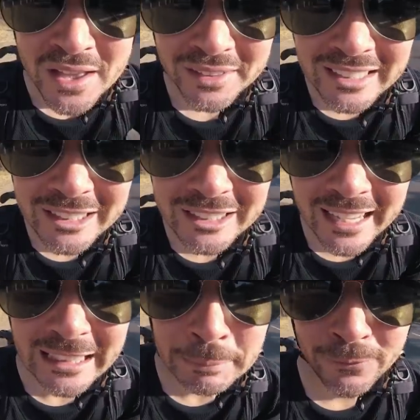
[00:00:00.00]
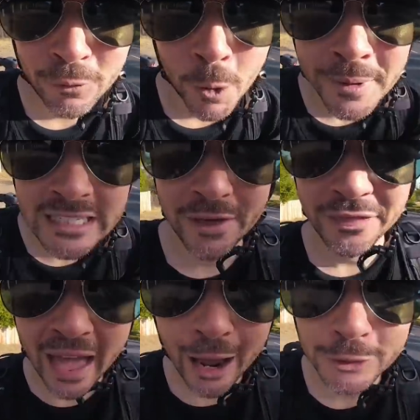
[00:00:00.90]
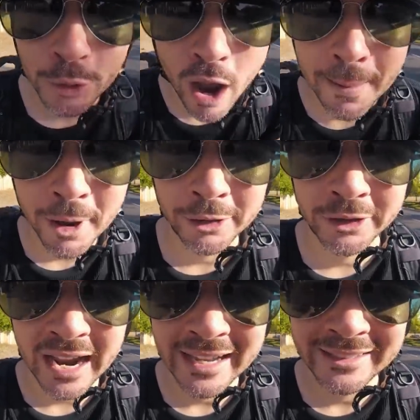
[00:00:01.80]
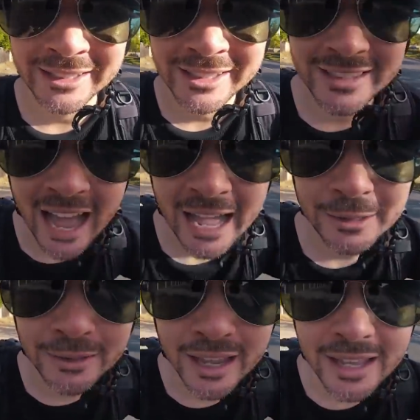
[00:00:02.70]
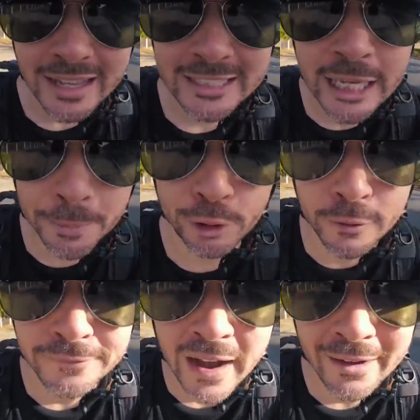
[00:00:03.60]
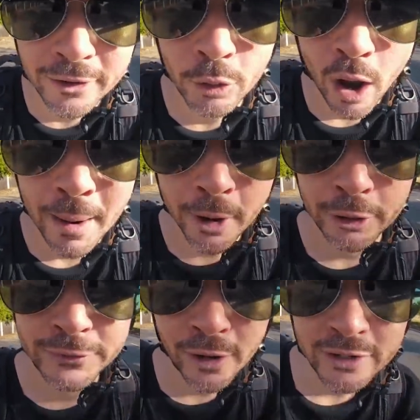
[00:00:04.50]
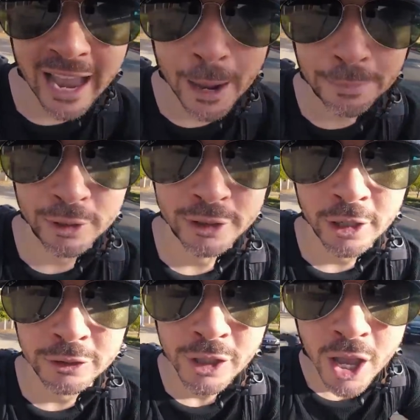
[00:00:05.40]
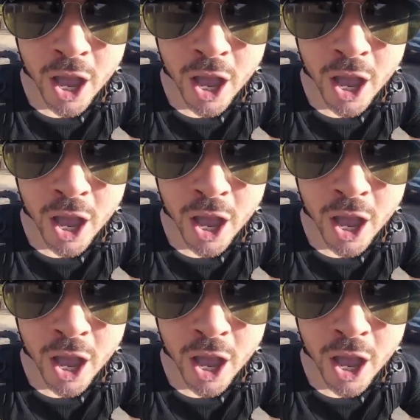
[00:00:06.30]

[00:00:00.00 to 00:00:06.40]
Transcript: This is like the performance of a one thousand watt motor, guys. This is not a typical five hundred watt motor as far as output goes.